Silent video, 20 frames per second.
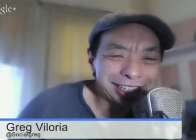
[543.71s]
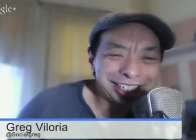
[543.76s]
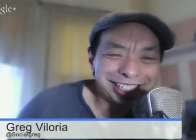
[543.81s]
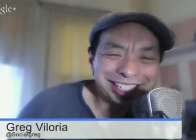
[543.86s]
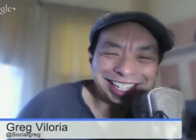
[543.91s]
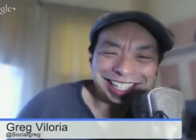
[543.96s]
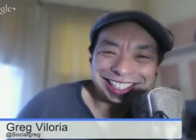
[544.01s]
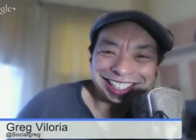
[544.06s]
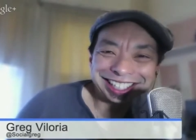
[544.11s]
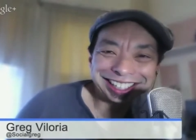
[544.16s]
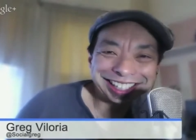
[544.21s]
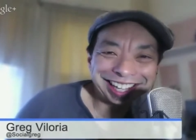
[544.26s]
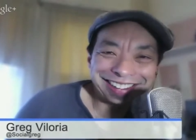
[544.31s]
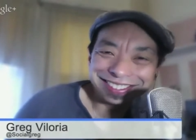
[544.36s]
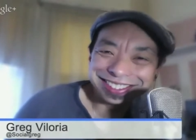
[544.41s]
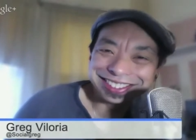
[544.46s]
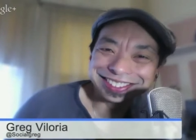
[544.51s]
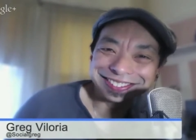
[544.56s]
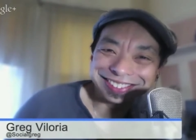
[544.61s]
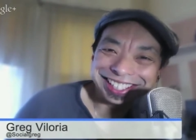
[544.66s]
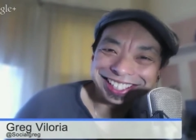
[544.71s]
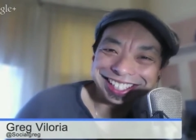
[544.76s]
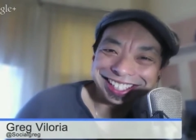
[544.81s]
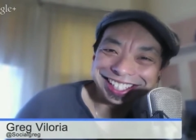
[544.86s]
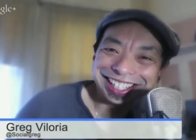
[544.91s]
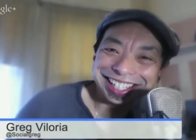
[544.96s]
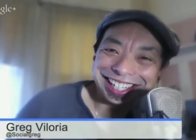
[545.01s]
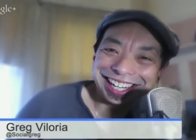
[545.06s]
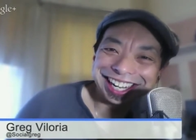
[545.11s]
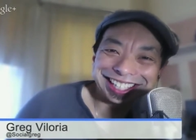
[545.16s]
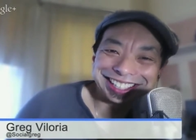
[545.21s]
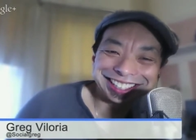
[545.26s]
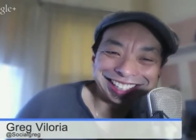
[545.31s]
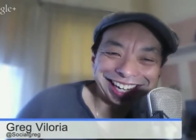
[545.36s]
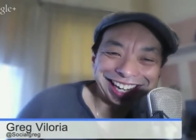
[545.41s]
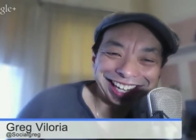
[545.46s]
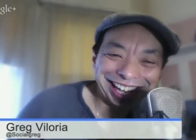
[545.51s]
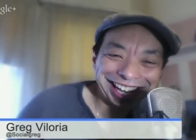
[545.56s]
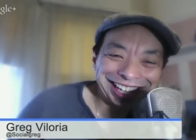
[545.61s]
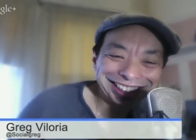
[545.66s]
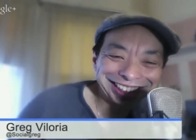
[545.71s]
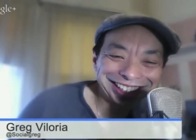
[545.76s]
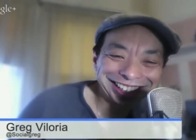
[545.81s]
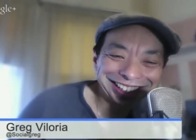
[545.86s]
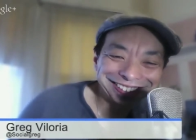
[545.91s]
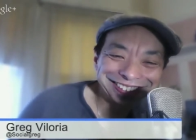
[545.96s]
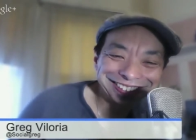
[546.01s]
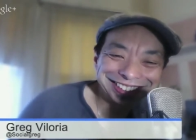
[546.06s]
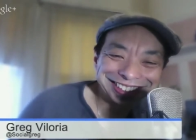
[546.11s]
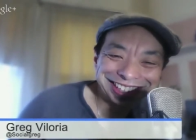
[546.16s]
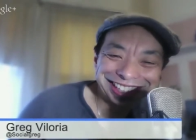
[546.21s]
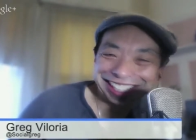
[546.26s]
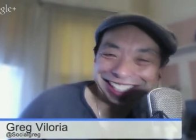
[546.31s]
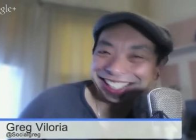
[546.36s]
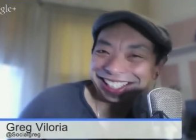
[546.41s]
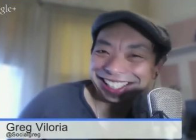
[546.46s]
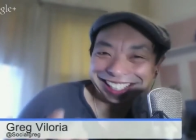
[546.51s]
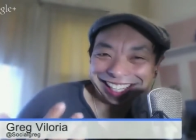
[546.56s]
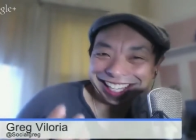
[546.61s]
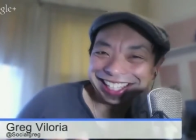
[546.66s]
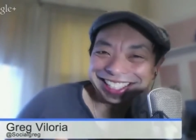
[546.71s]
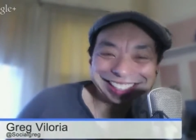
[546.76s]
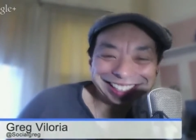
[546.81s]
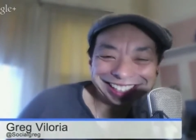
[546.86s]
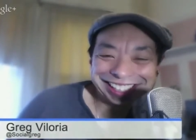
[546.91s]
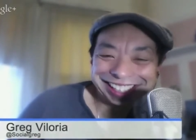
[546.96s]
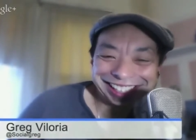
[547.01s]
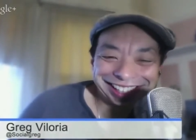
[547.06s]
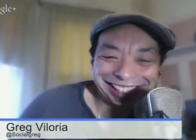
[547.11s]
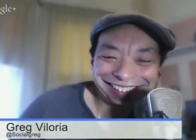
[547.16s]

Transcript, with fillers: did you guys? That was really good, actually. I, I thought it was like engaging.